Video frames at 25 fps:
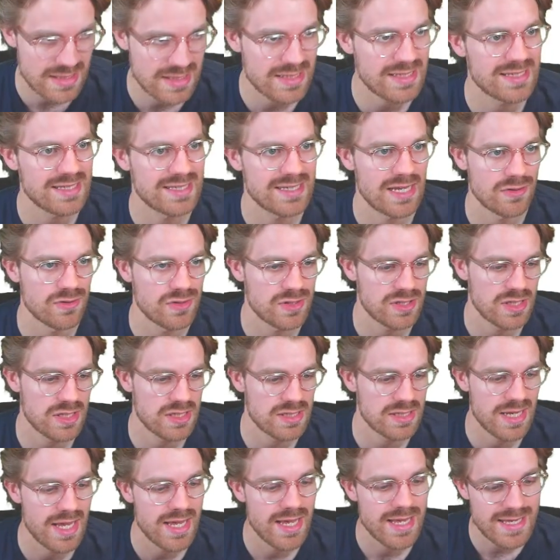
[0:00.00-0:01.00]

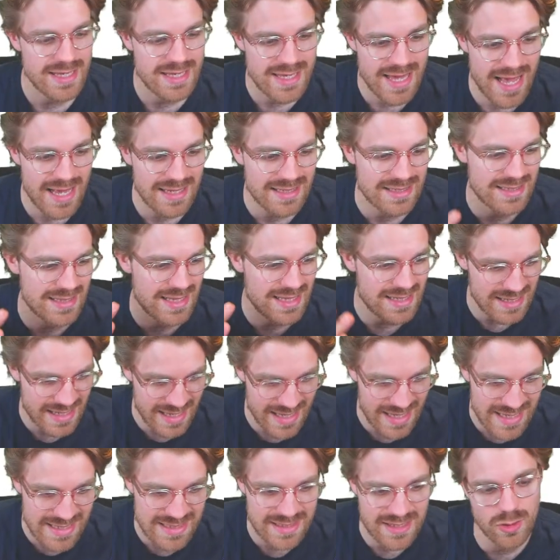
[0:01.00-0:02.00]
Celsius. Yes, this
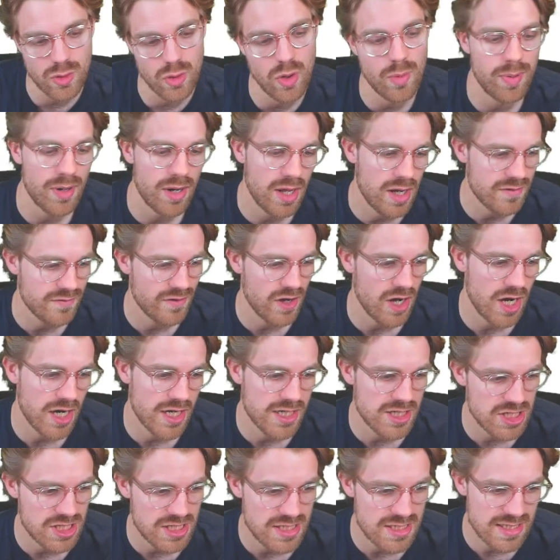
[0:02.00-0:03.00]
is going to apply for
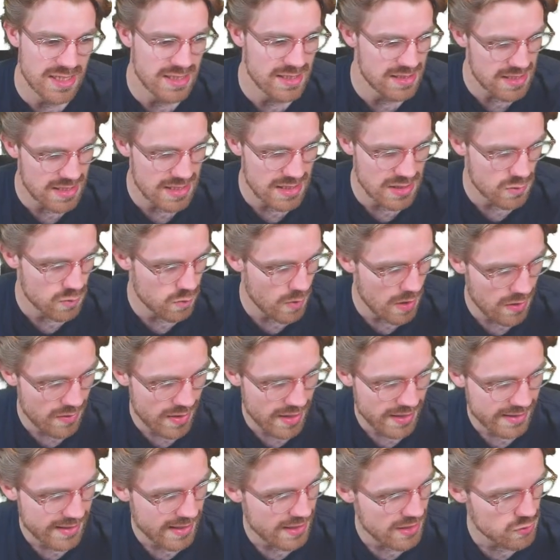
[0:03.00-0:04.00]
IGCSE as well,
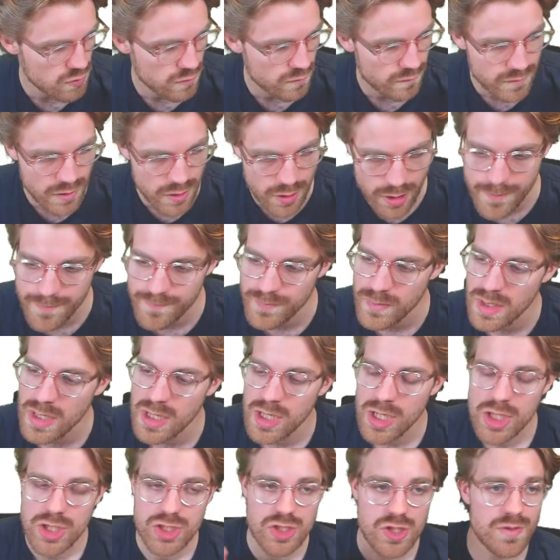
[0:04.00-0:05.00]
there, casual viewer.
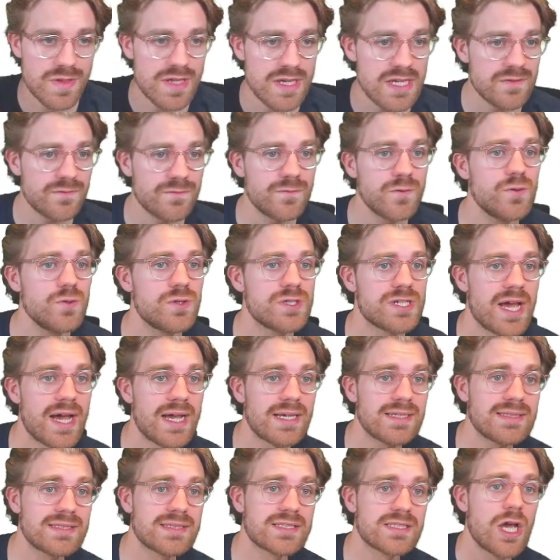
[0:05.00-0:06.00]
So these food
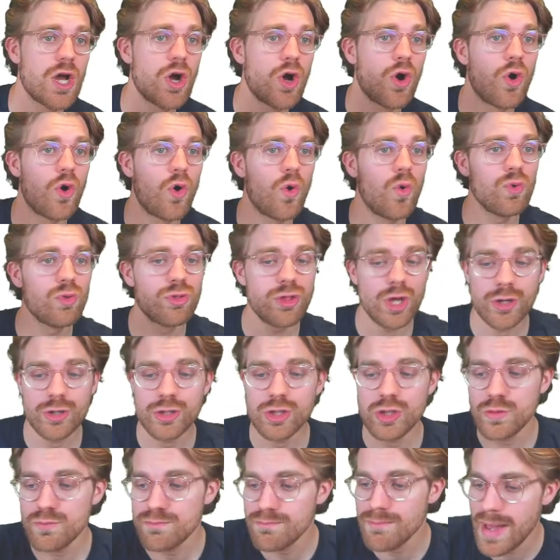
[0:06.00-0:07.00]
tests, although
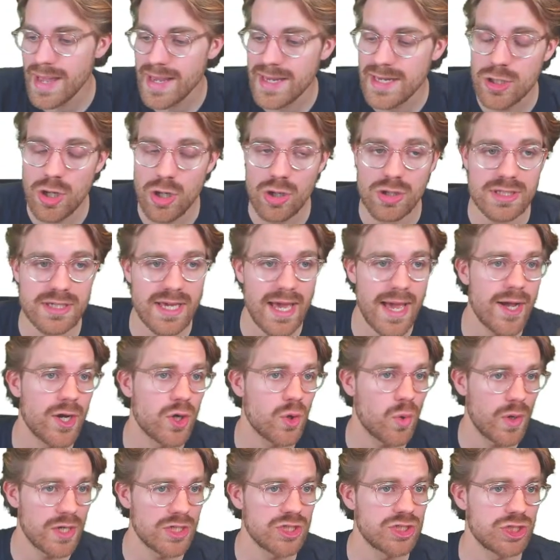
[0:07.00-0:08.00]
you may not get a
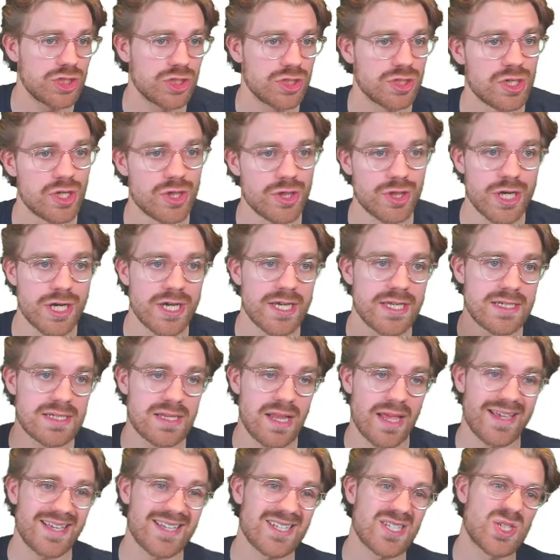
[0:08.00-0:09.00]
question that is
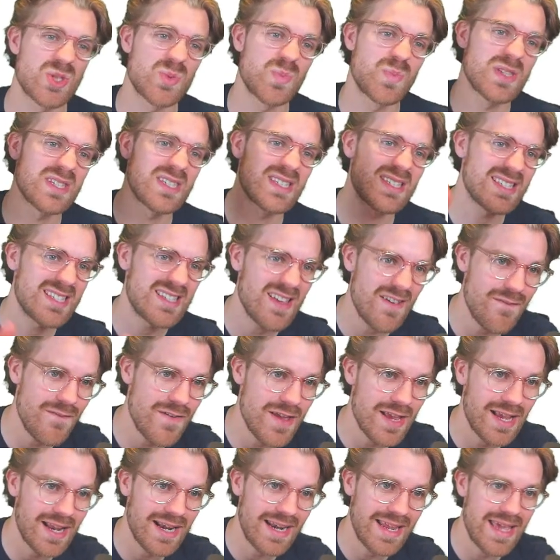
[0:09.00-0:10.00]
like
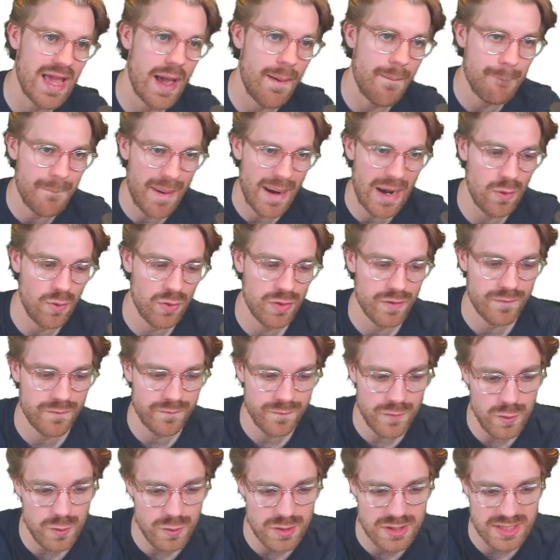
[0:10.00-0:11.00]
specifically about the
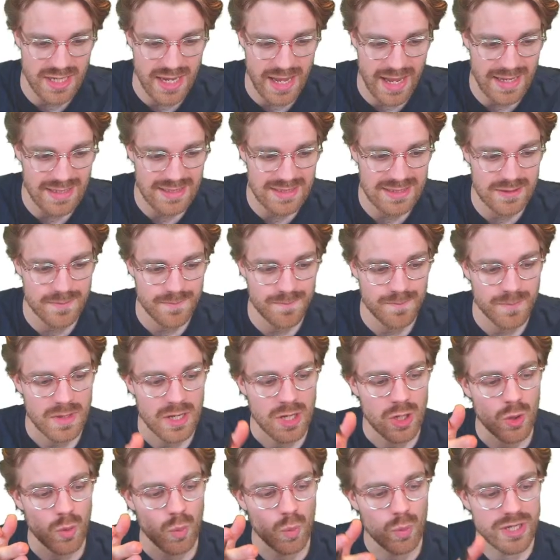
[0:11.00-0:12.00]
food test,
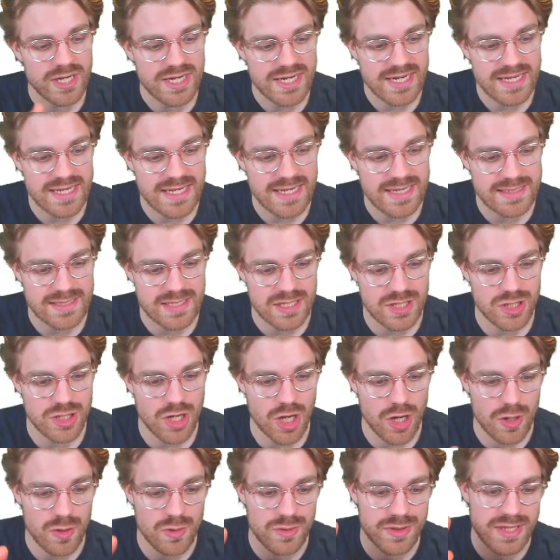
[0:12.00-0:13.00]
we need to
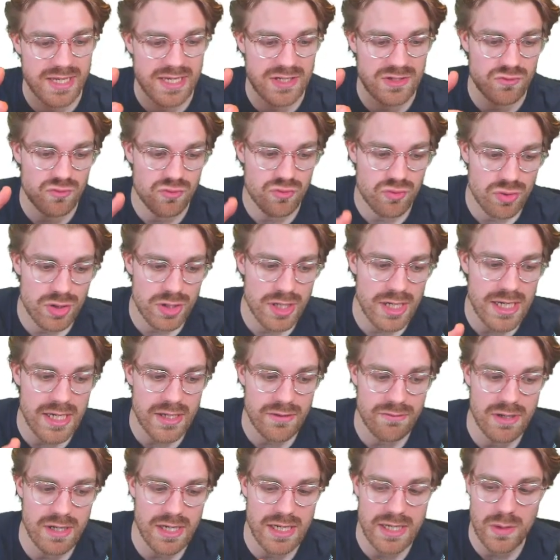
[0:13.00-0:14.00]
know these really,
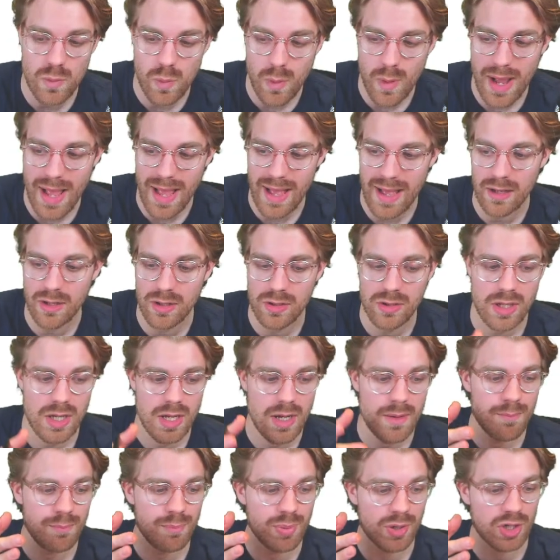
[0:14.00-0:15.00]
really well,
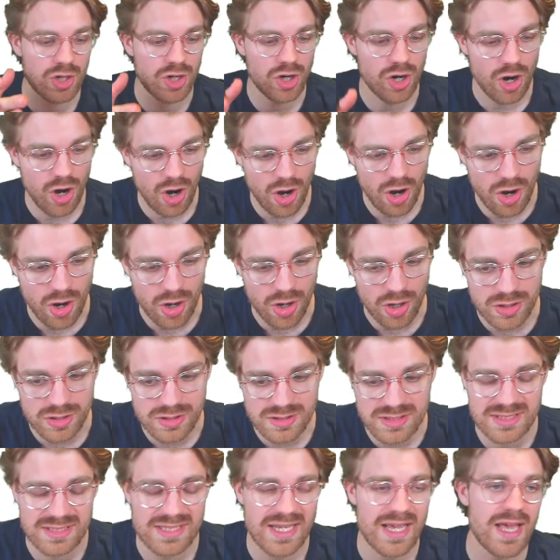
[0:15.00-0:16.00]

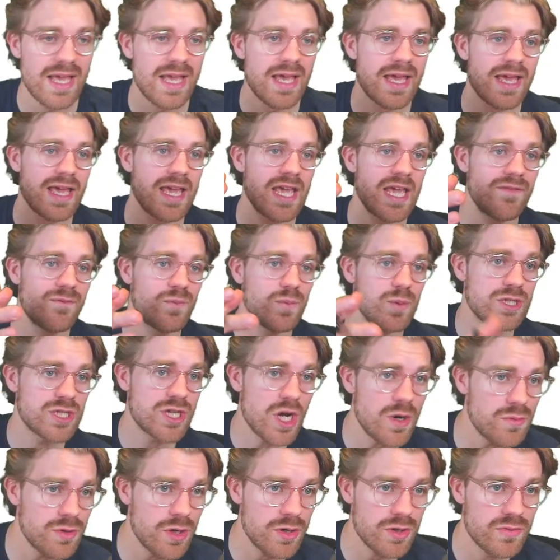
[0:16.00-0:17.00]
because if we
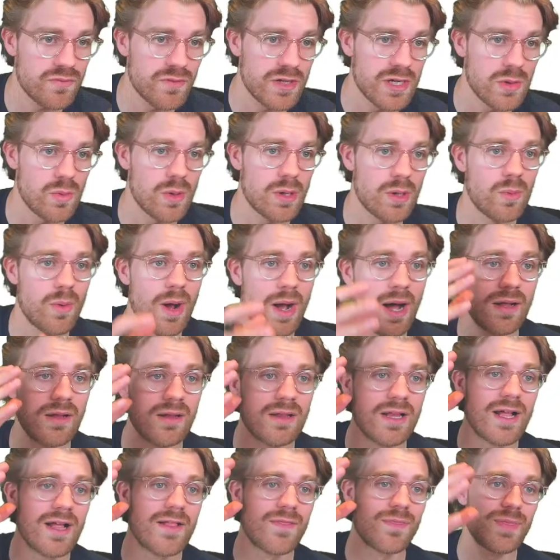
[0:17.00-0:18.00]
don't know them really, really well,
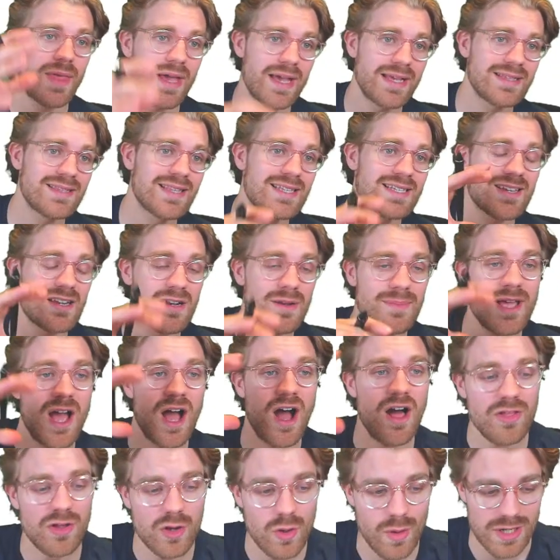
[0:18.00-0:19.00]
then there's going to be
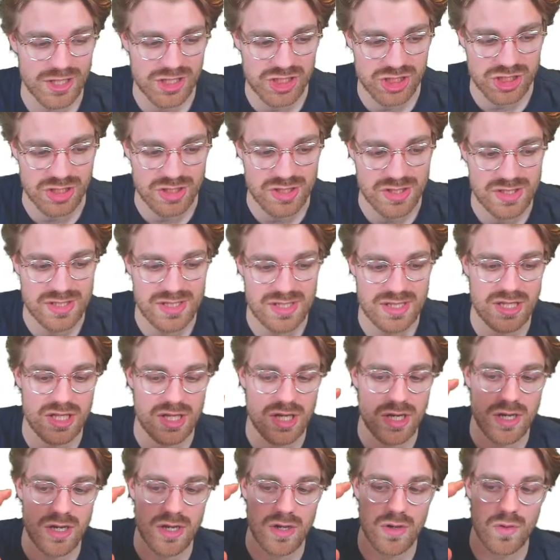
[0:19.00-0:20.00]
other questions that